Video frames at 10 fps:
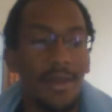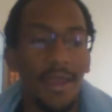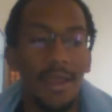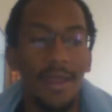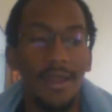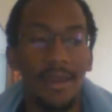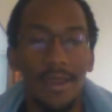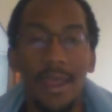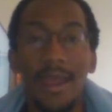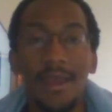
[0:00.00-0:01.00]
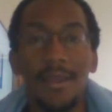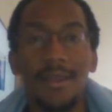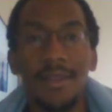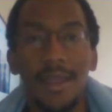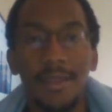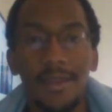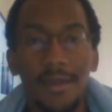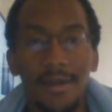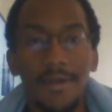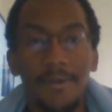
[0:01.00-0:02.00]
And yeah, that's
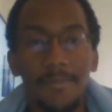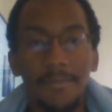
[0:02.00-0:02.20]
that.